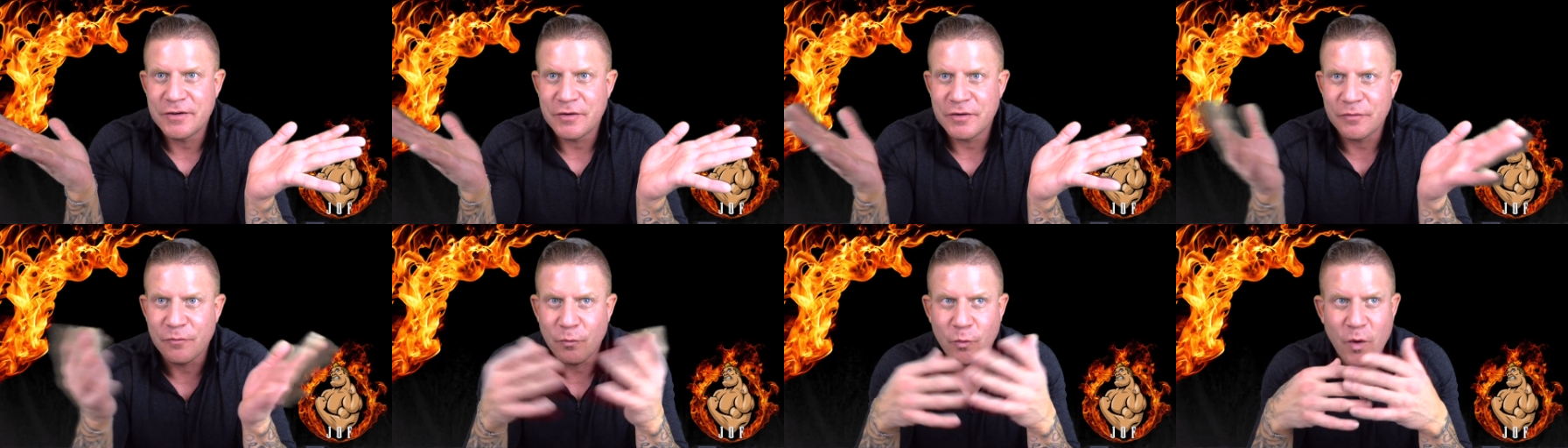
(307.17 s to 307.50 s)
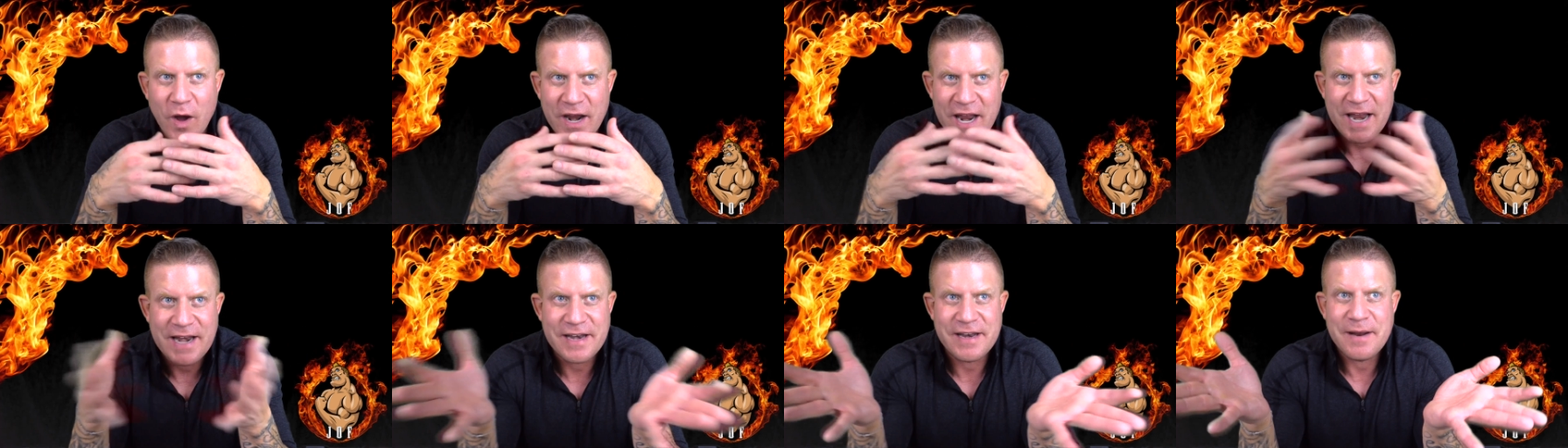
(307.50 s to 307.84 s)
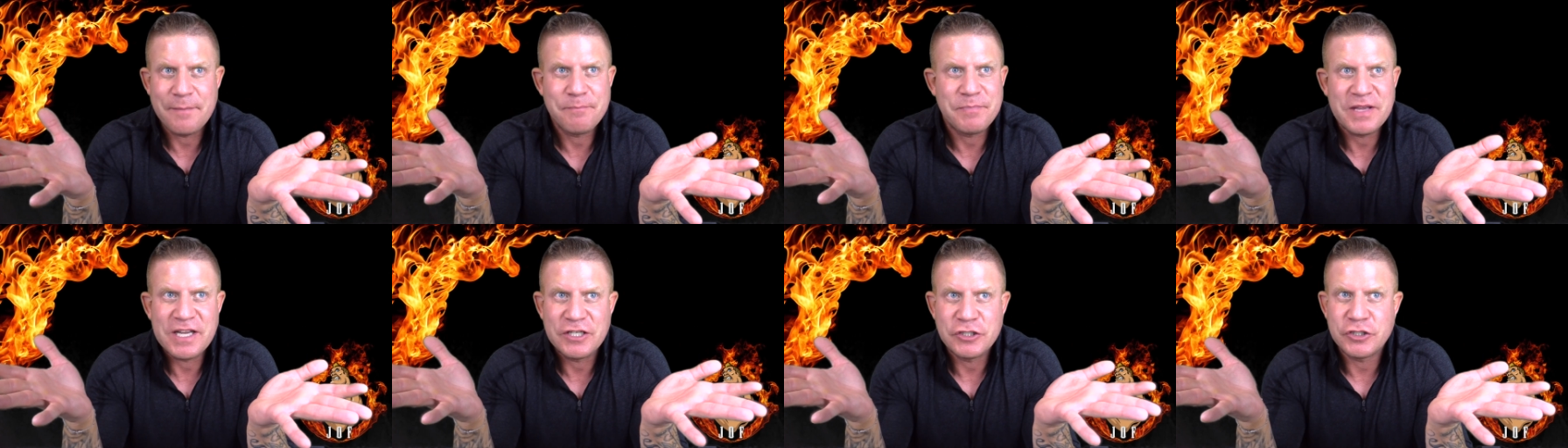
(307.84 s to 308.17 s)
what ended
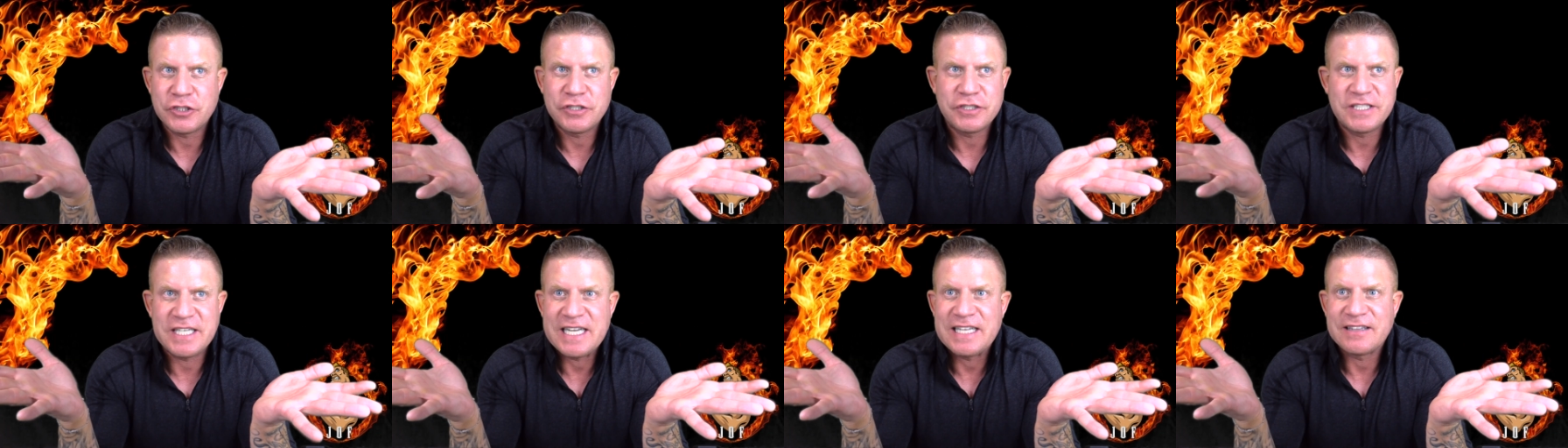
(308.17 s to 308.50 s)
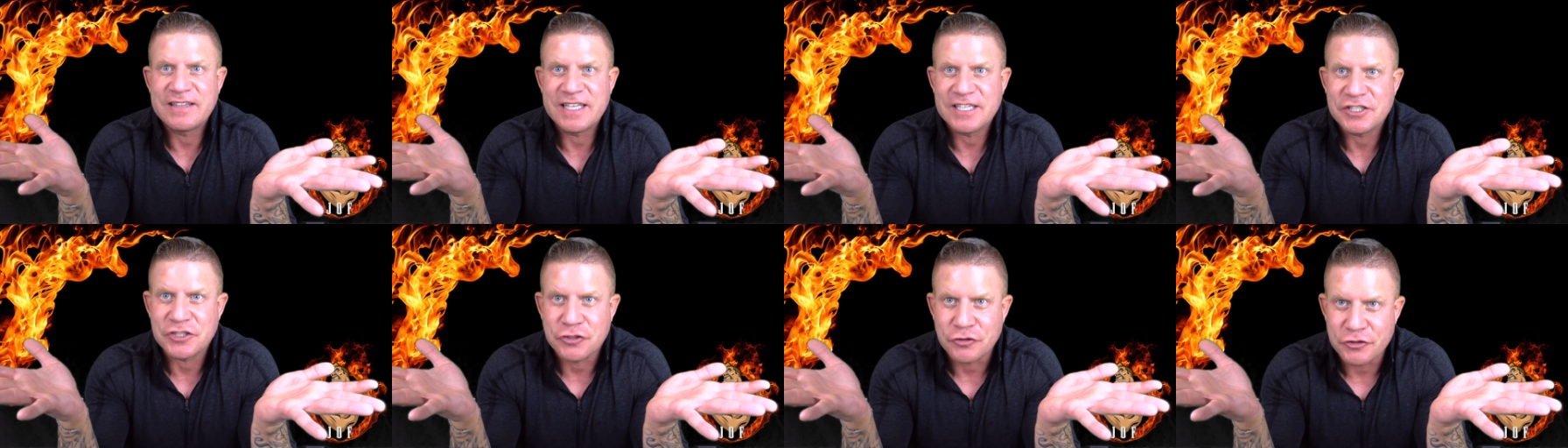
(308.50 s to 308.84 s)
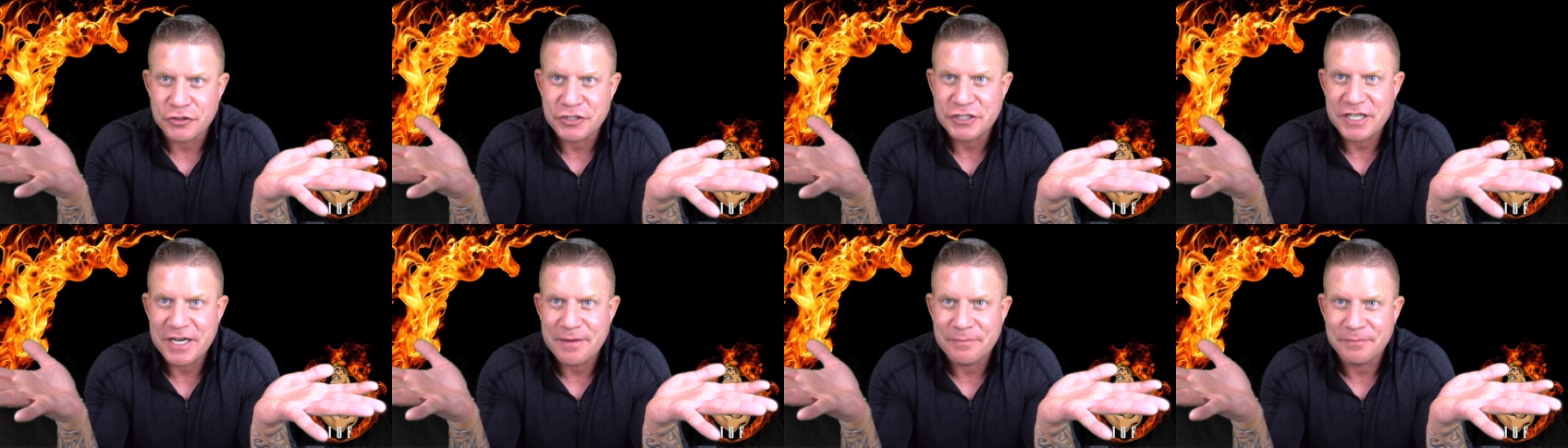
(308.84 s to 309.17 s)
up being Dean Lister's
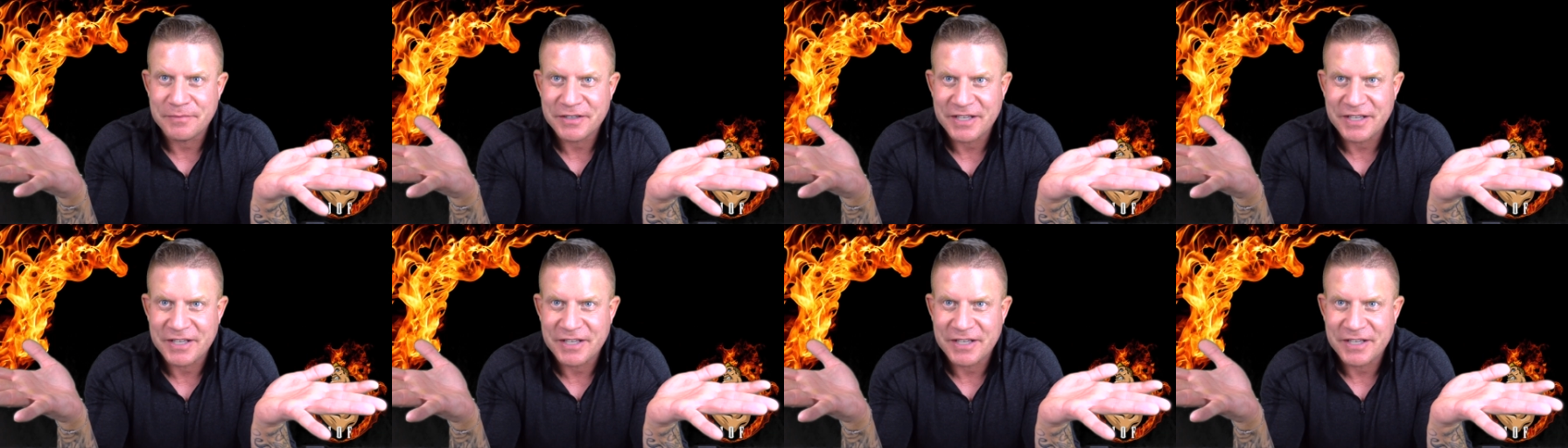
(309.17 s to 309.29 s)
gym.